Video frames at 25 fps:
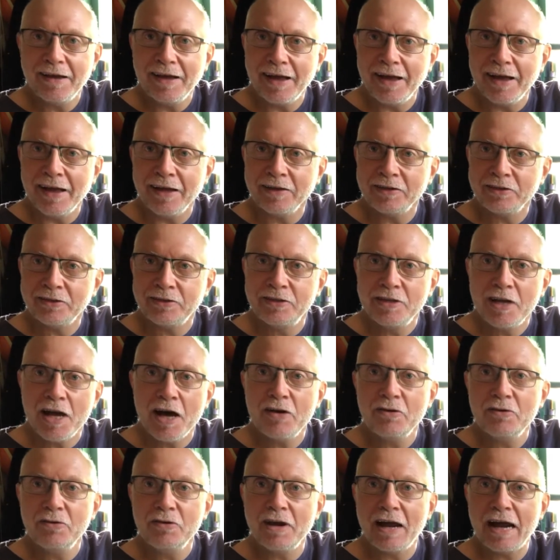it's
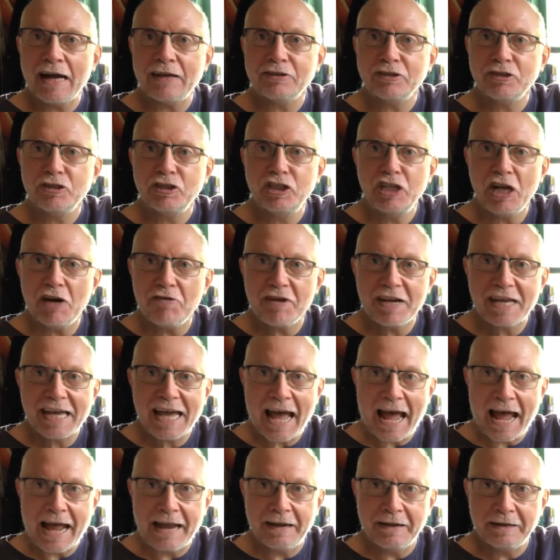known as a jerry
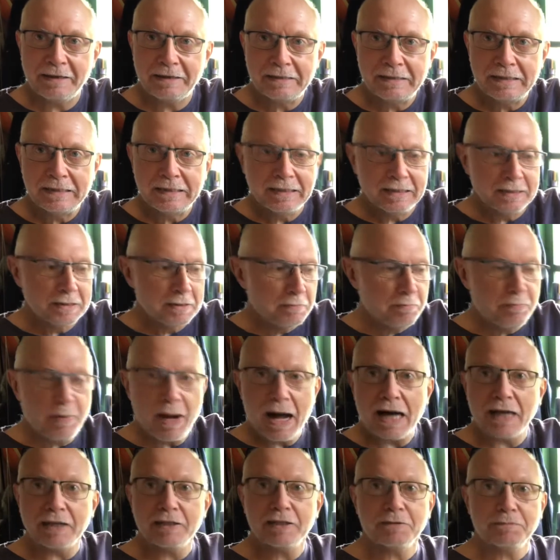can.
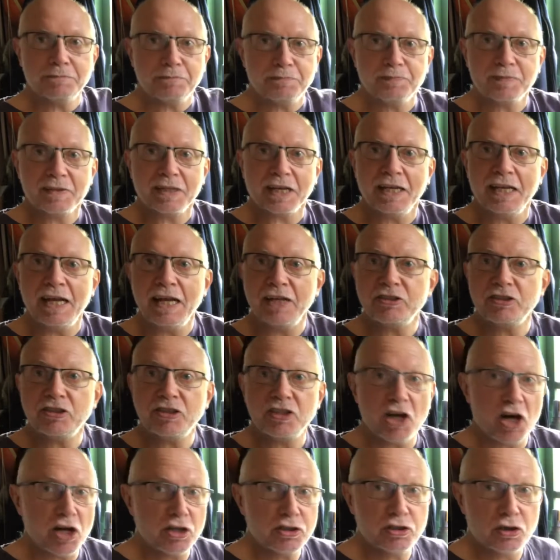But let's
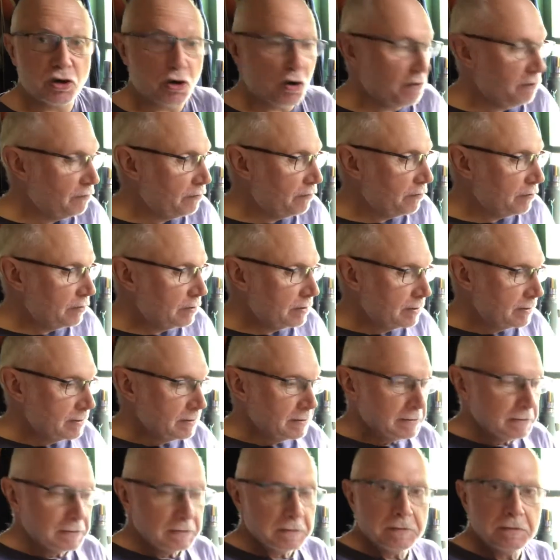start off
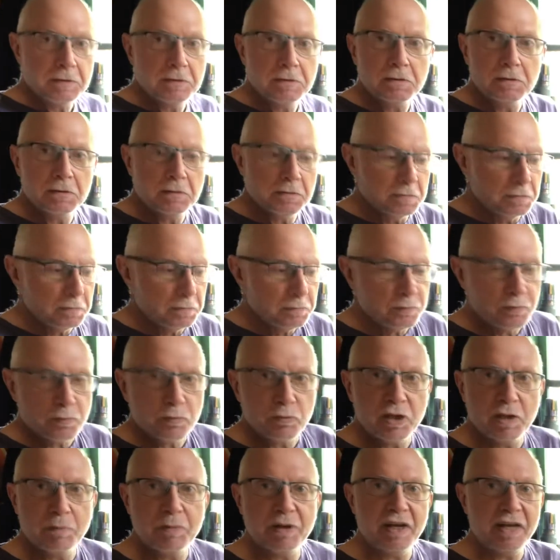
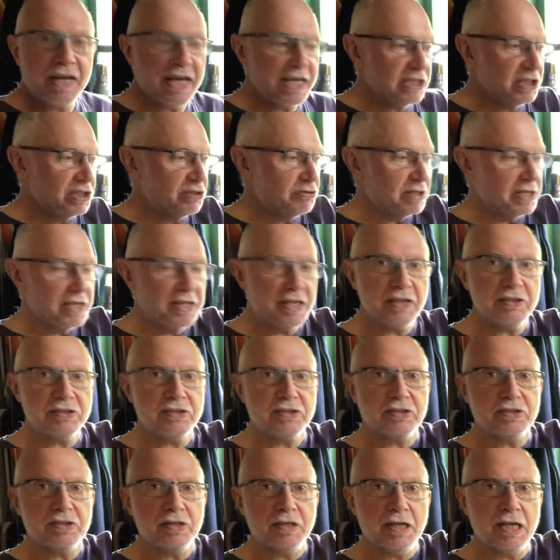with a bit of history,
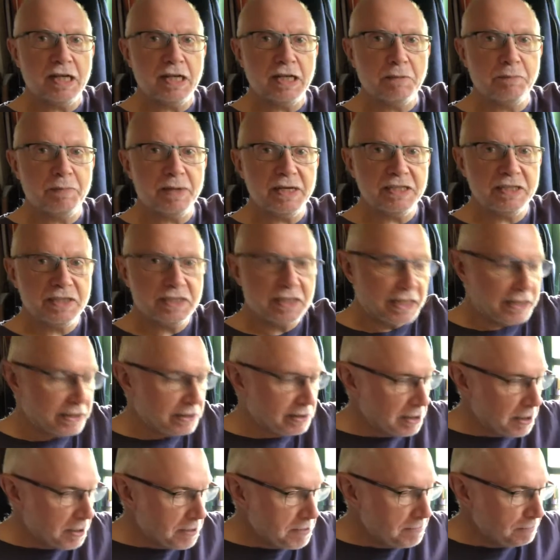this little beastie.
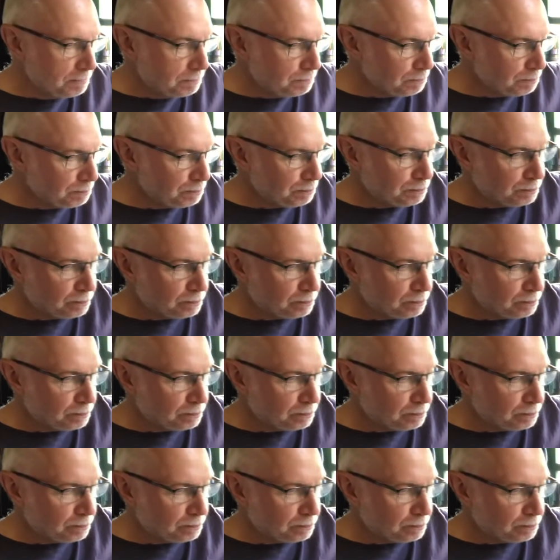So,